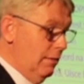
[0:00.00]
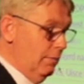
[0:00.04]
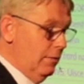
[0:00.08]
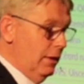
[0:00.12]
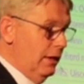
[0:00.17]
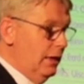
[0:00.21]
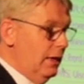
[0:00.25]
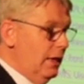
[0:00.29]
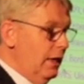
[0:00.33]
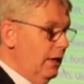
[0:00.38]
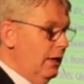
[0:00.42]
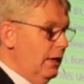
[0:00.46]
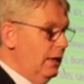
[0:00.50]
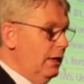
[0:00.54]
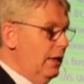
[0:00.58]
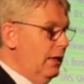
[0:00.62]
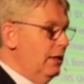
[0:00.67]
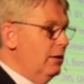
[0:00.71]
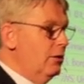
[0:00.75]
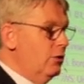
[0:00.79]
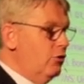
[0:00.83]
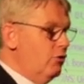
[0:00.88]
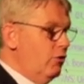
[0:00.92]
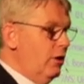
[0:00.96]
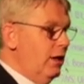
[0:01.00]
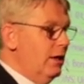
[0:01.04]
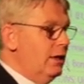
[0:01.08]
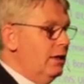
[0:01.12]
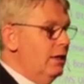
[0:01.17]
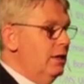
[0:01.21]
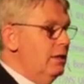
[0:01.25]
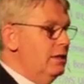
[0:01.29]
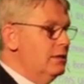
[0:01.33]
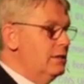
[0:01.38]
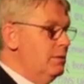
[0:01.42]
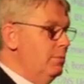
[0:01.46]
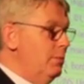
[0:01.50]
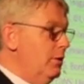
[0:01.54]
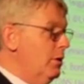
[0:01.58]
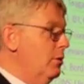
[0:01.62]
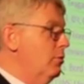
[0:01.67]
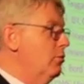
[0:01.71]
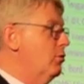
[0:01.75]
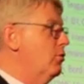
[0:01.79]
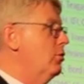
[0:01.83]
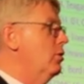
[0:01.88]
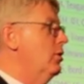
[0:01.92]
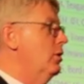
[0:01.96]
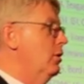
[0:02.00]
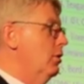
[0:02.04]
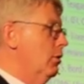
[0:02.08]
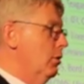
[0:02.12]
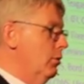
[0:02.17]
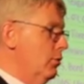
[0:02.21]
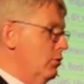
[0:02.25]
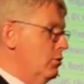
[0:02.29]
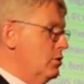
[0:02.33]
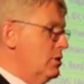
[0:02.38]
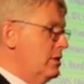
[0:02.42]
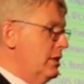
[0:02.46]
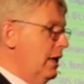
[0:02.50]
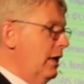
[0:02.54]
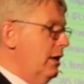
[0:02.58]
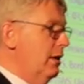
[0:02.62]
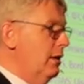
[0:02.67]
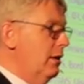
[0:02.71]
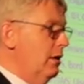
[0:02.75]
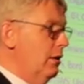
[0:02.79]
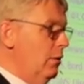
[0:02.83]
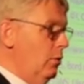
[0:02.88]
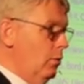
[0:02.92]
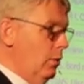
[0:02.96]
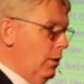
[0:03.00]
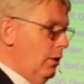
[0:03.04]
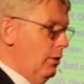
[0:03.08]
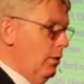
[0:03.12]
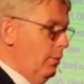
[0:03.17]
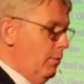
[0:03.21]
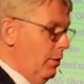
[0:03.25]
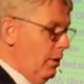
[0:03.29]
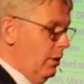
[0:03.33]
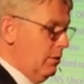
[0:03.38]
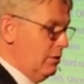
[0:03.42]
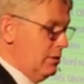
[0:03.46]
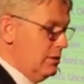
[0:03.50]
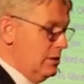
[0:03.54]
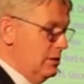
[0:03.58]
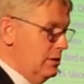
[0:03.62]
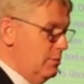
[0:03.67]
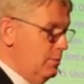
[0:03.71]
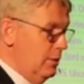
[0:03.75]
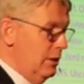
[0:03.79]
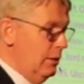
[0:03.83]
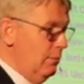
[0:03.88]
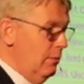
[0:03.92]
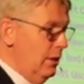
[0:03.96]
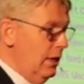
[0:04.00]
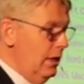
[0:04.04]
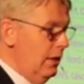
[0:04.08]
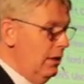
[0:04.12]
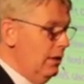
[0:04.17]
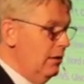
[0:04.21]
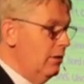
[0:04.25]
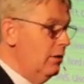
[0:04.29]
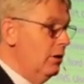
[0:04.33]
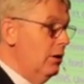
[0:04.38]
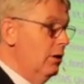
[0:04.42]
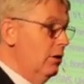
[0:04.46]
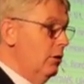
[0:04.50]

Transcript: And again, the tracking is about understanding where the progress is being made,